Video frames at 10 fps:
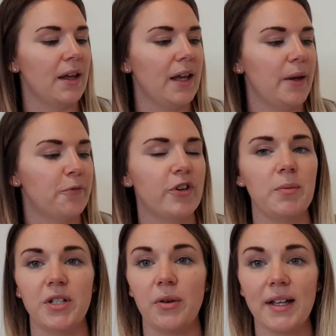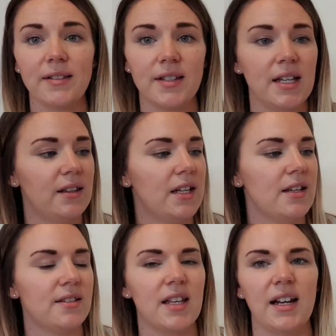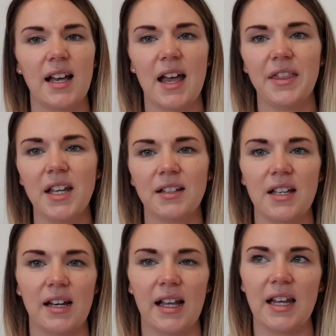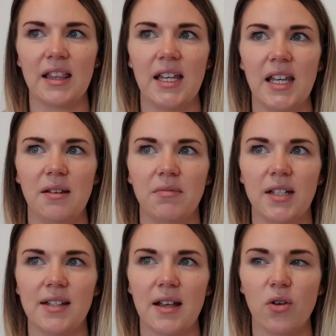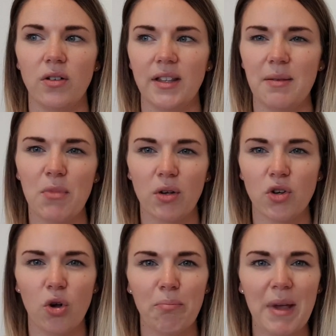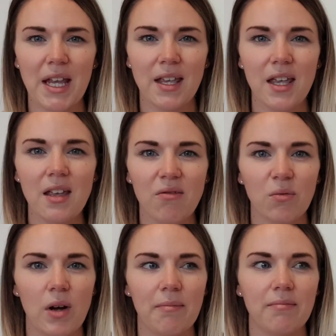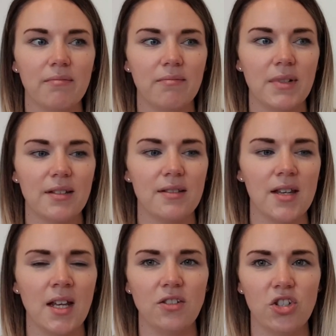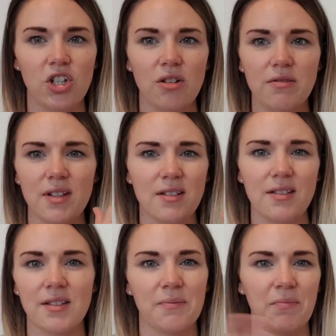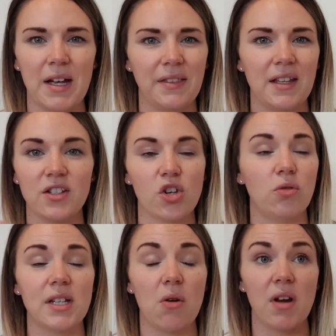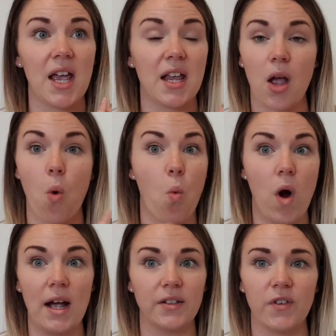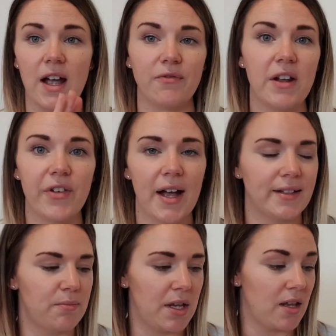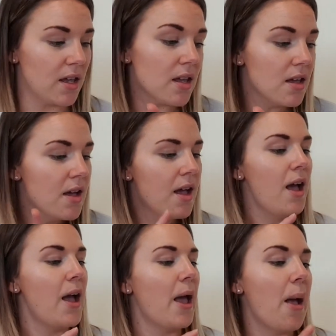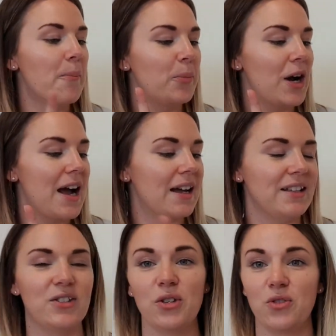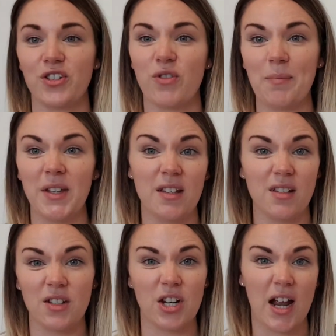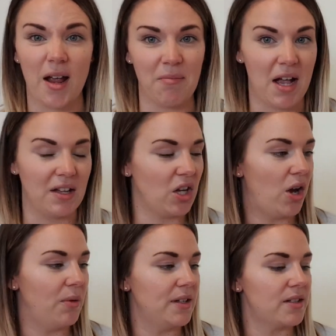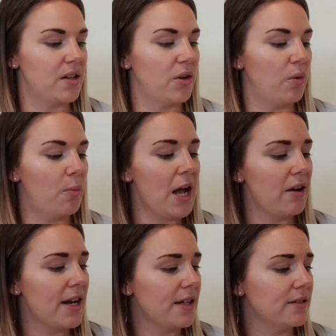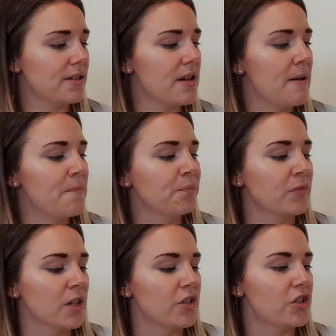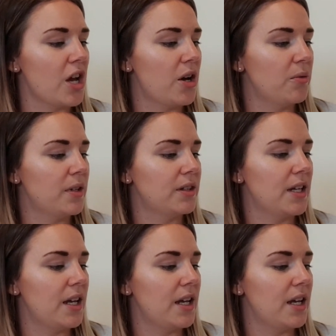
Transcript: For anybody who hasn't seen these, they're like, I think they're like the, are they called Minky? What Mrs. Hinch uses? And they sold out like wildfire. I've never had a Minky. But I do just grab these each time I go into Poundland. So